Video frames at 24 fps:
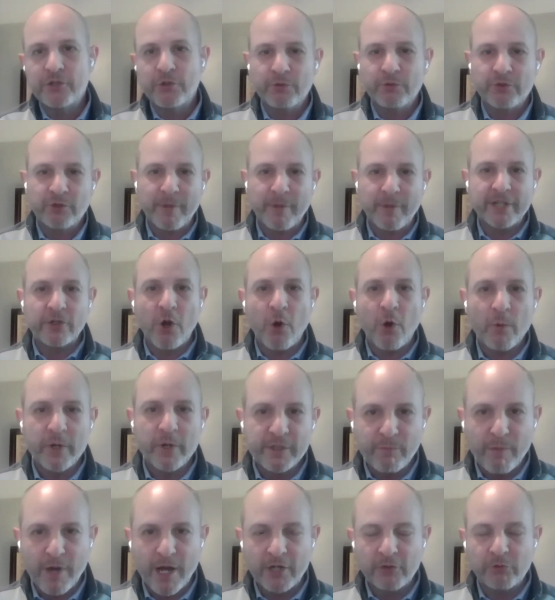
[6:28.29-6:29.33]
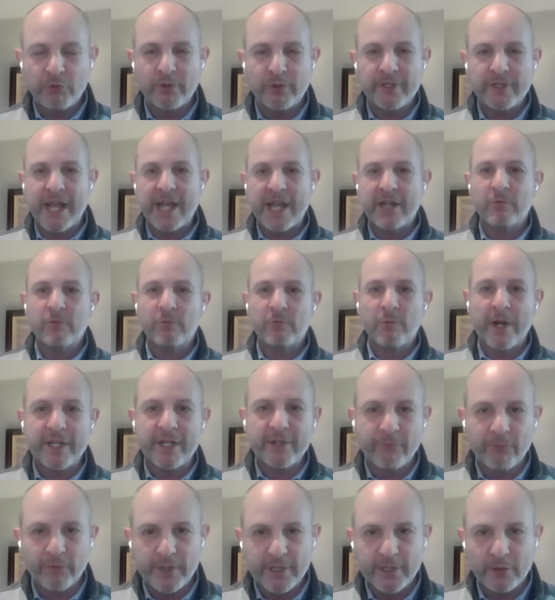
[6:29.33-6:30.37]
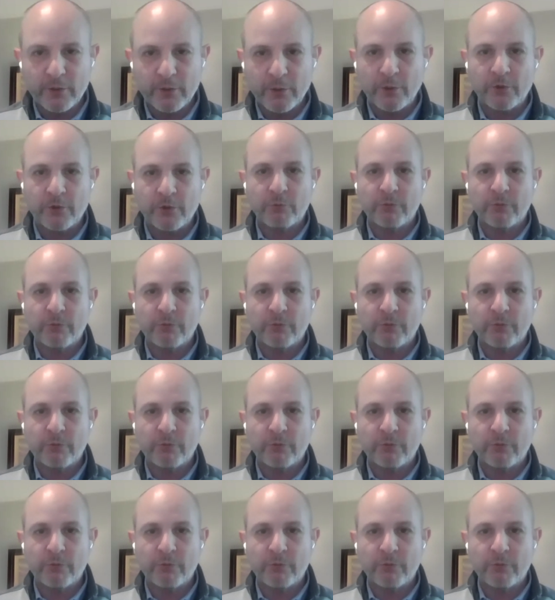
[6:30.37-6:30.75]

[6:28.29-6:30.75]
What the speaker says: So somebody's always monitoring that, ready for the alerts,